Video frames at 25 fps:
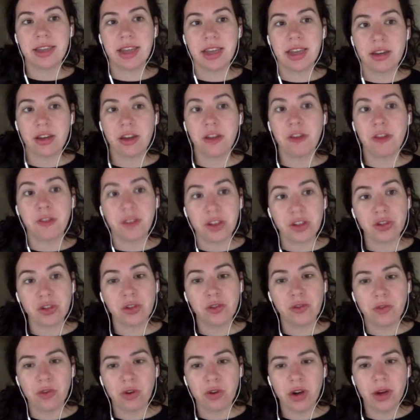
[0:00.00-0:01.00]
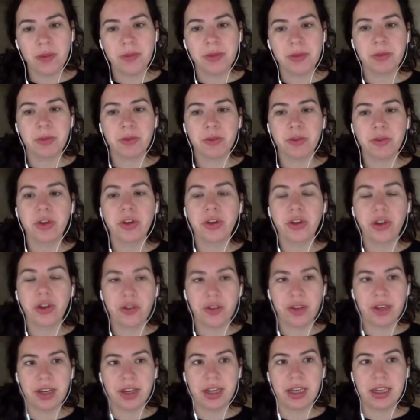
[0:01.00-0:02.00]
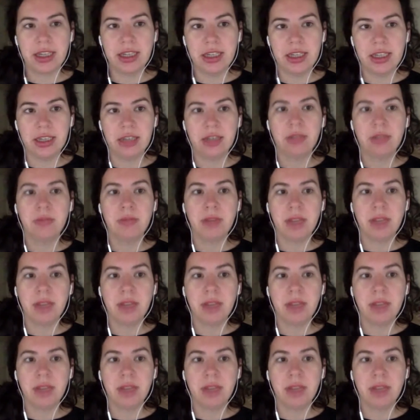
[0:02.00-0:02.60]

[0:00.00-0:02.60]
less in official forms, before COVID-19,